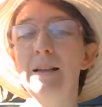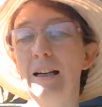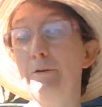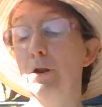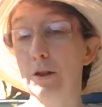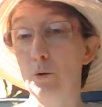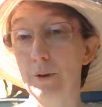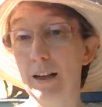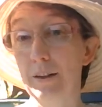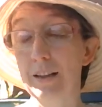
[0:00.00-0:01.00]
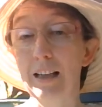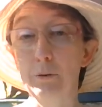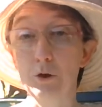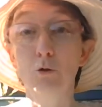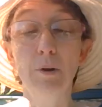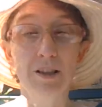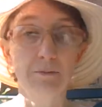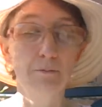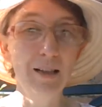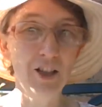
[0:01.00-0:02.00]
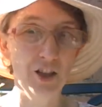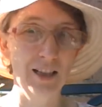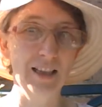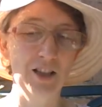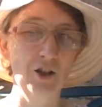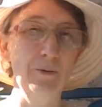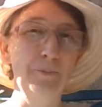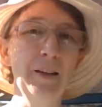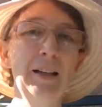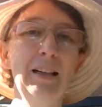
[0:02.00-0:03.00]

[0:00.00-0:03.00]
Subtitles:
And if you saw that, I think you would almost immediately assume